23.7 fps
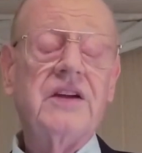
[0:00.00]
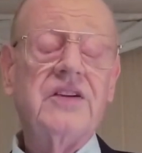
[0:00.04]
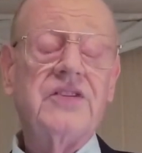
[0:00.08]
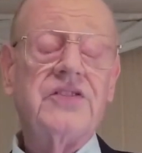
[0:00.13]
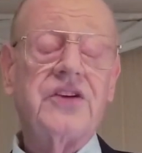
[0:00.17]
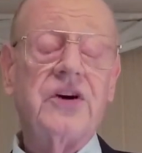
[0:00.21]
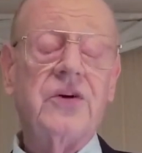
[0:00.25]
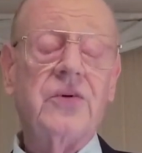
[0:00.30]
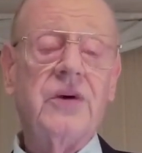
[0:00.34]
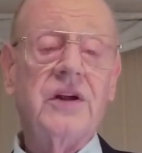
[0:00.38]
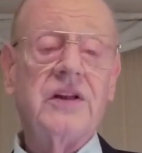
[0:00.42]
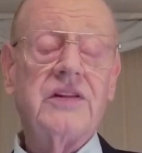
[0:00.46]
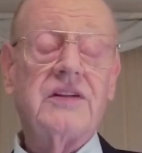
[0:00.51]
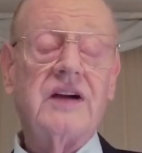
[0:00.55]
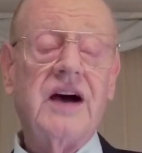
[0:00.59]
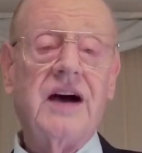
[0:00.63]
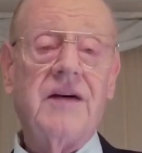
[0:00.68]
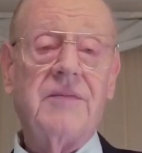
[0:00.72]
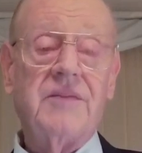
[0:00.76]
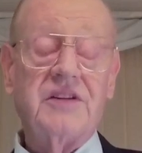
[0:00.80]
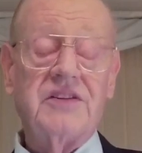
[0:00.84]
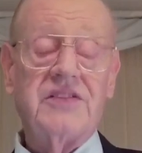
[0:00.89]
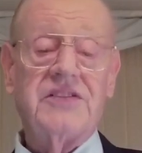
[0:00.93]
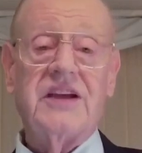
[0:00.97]
So, with
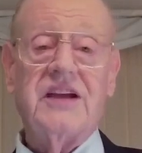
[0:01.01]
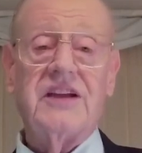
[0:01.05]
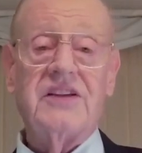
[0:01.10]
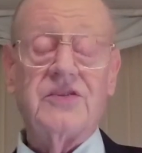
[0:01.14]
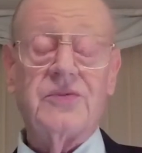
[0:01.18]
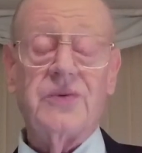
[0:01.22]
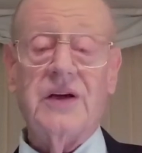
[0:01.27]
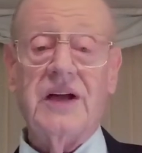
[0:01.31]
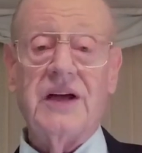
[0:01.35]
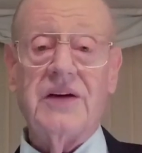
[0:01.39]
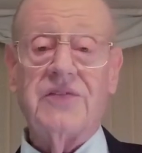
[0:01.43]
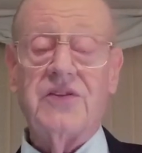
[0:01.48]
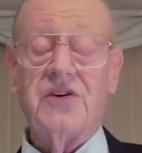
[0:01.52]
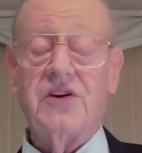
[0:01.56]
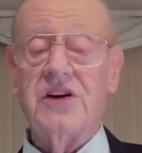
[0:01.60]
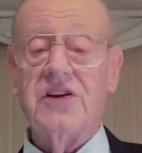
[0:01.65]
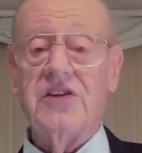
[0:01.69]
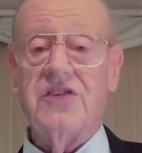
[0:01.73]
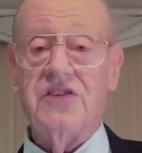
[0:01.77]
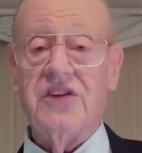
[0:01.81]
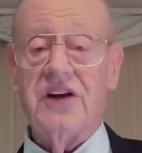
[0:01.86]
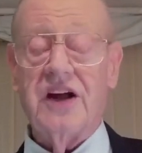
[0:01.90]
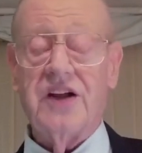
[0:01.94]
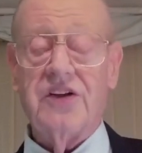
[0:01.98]
common sense, we have
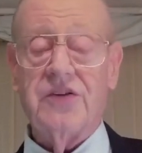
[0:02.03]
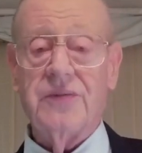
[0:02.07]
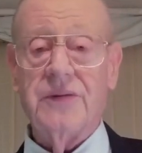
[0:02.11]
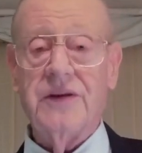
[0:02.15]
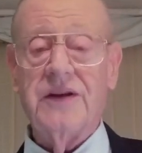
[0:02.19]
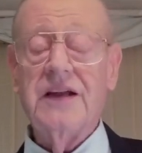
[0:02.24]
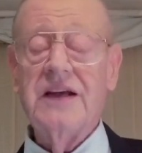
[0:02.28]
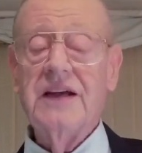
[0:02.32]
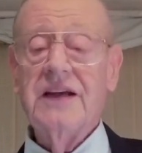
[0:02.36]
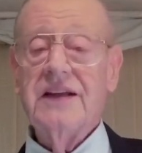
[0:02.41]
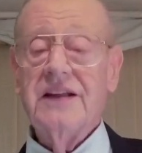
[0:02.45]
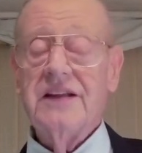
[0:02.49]
good judgment.